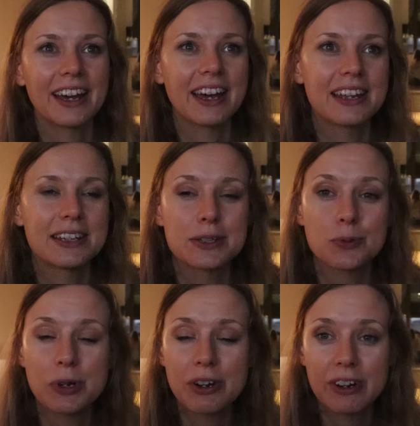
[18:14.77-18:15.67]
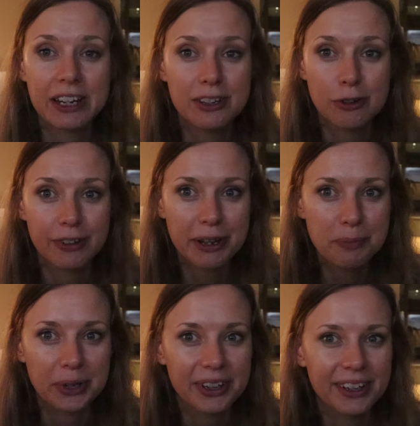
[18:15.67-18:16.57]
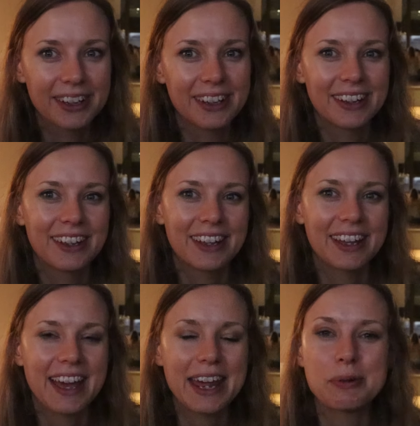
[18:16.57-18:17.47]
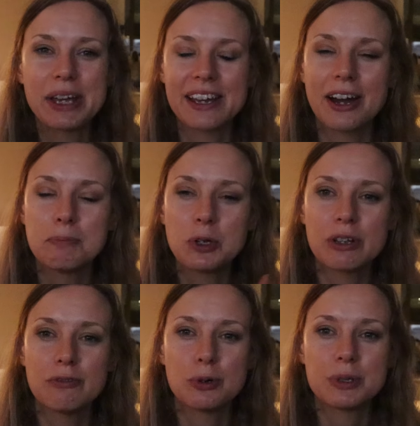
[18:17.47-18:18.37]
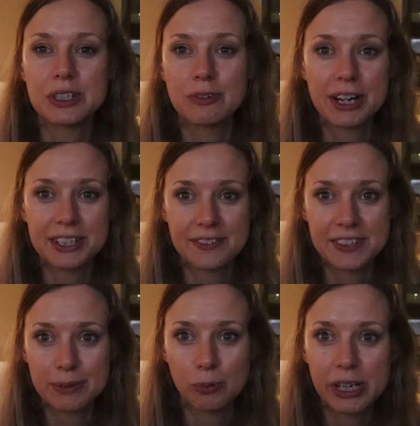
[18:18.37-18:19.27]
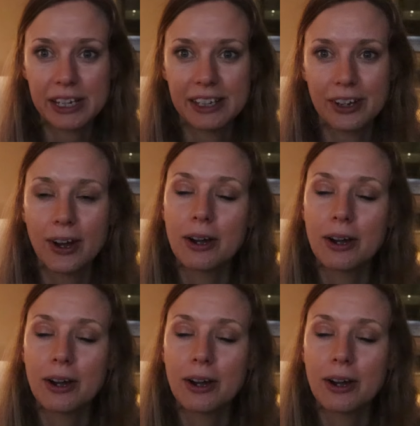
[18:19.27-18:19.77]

and we're in November. Anyway, I'm looking forward to the rest of this week.